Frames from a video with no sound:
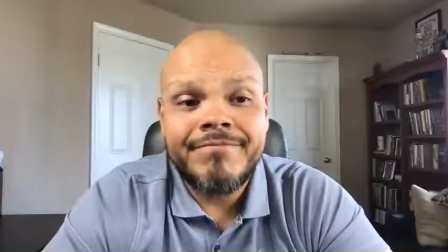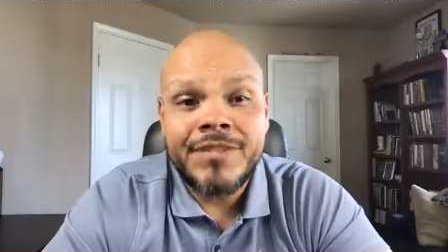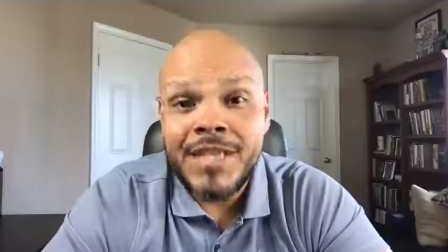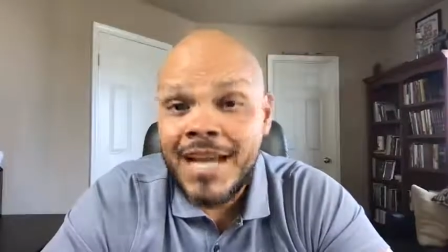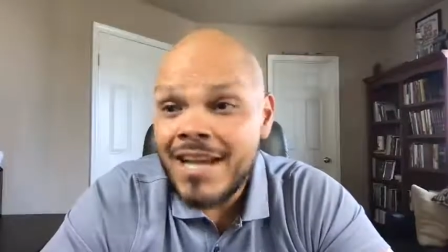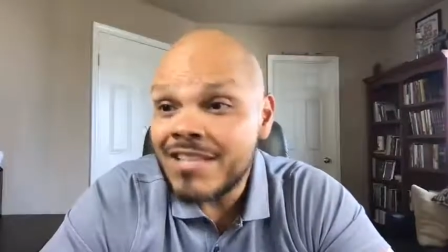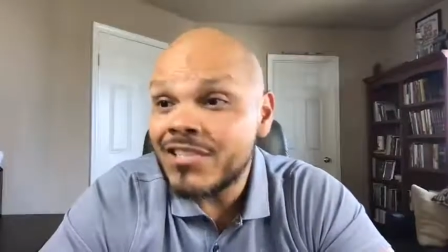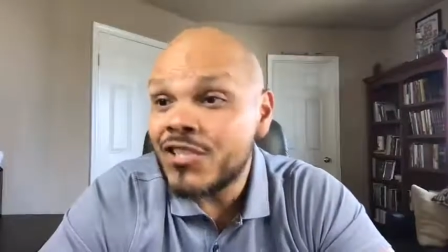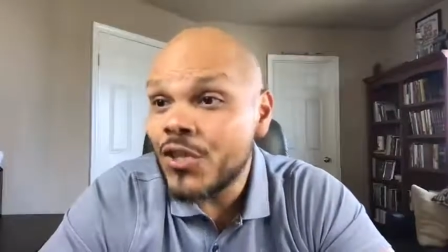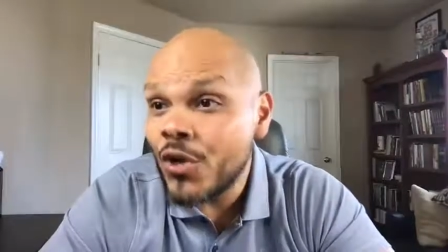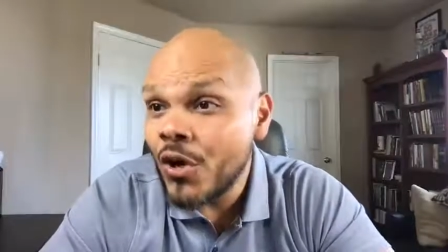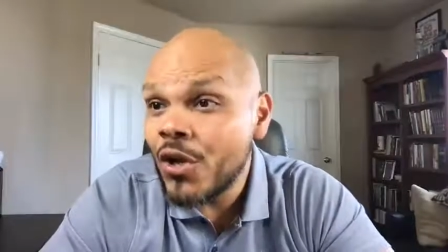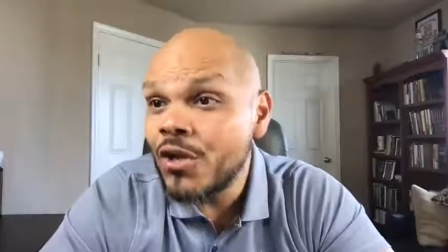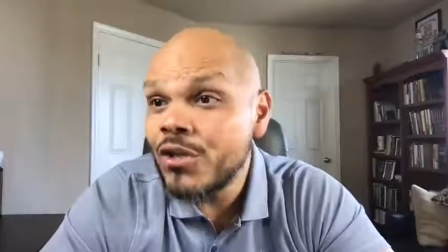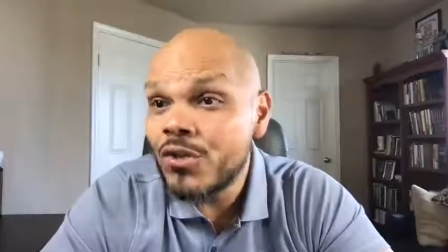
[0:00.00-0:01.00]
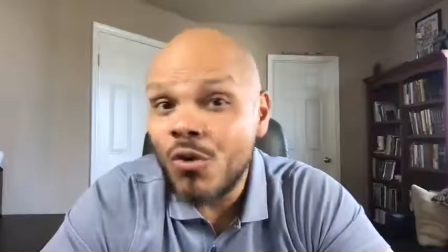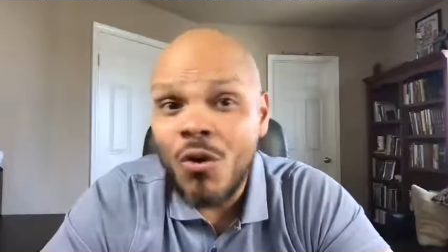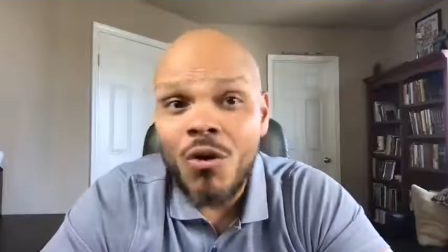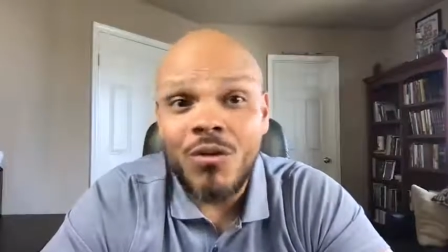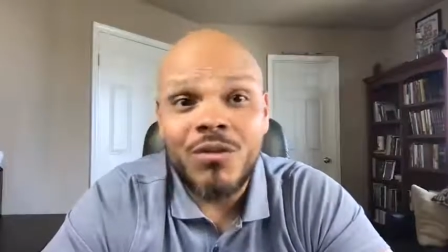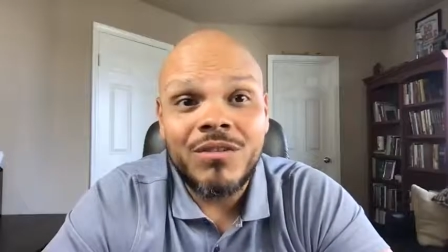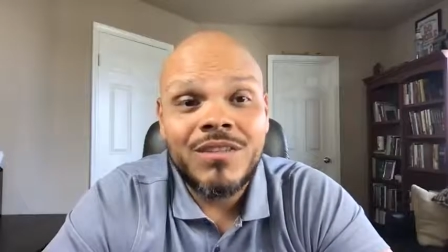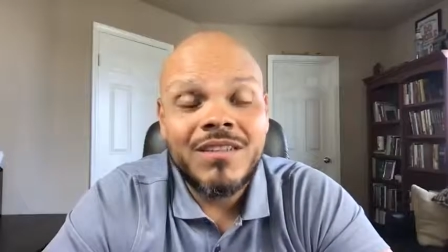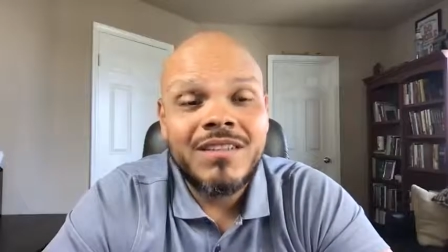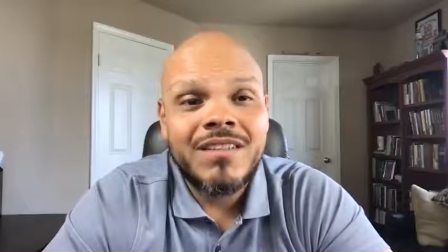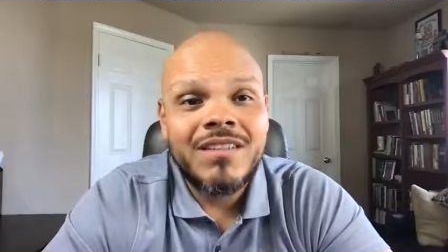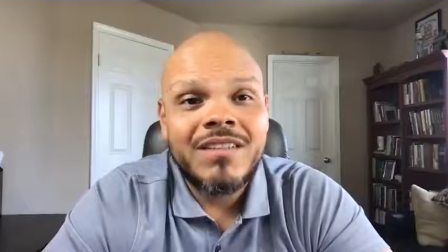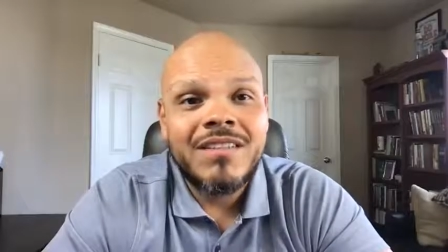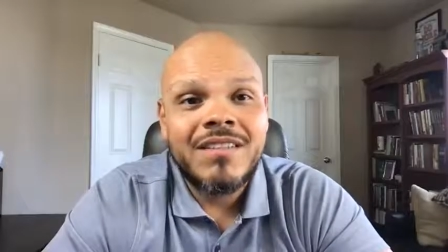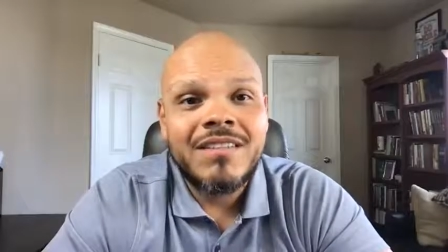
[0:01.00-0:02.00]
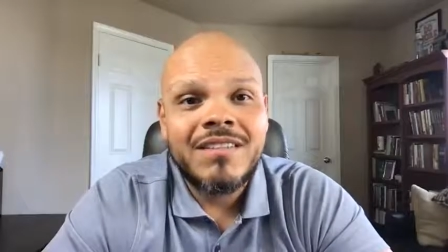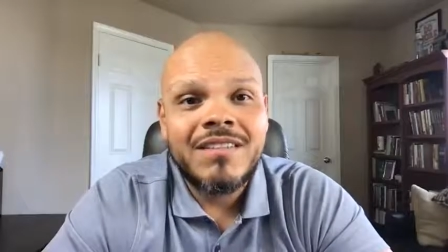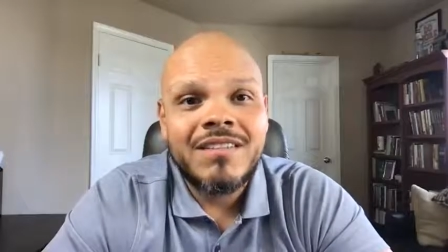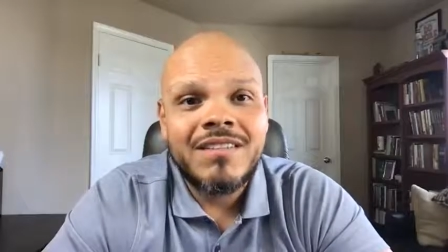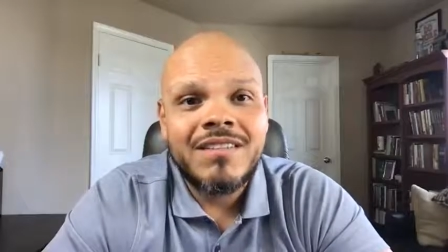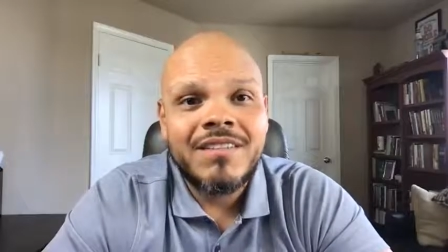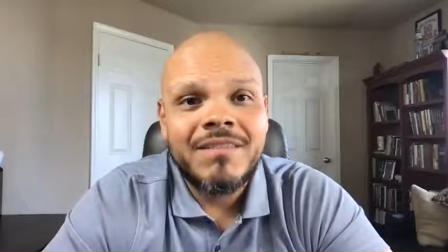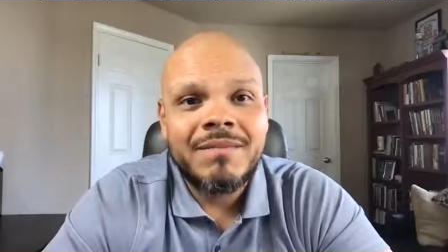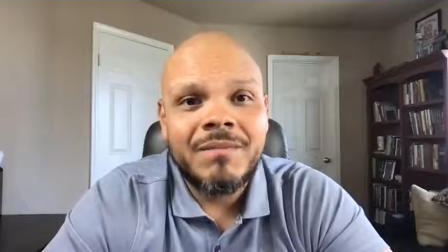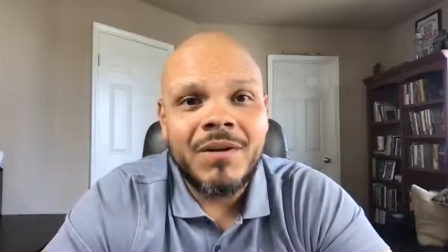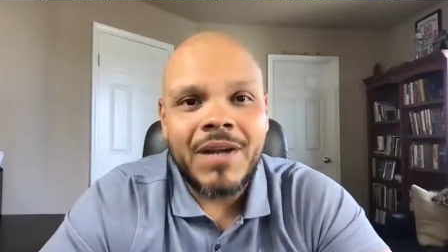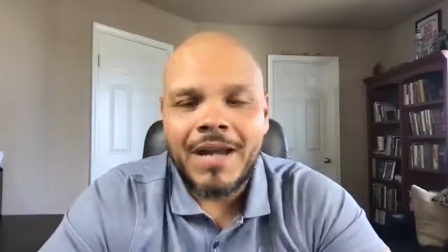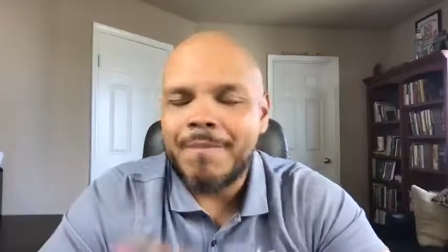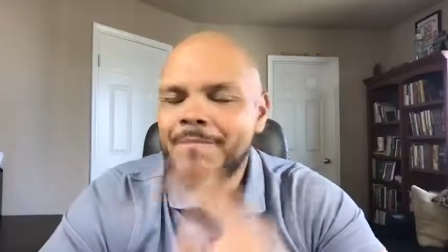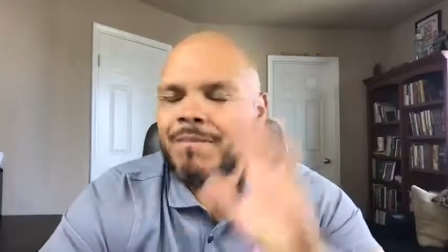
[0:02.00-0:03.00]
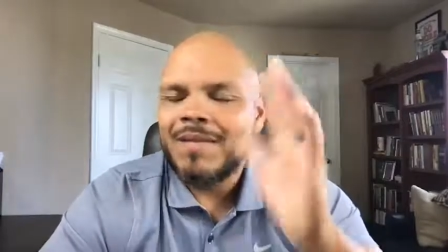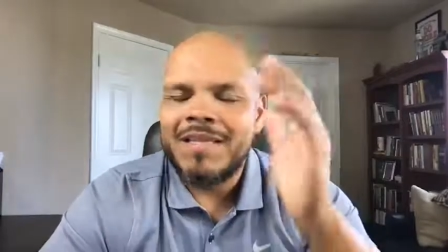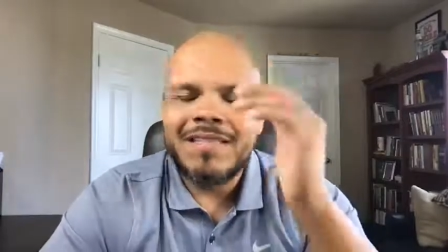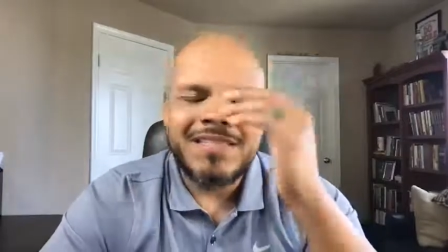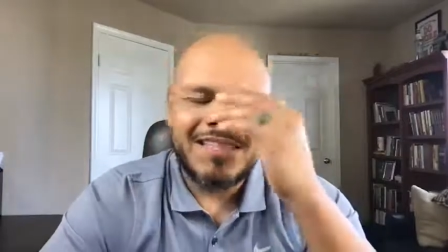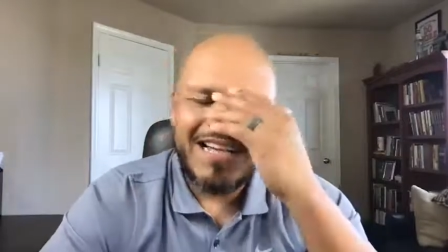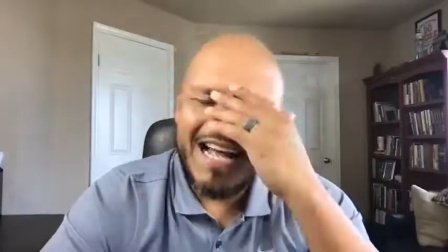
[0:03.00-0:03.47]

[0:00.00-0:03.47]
Yes, your control. Okay, listen,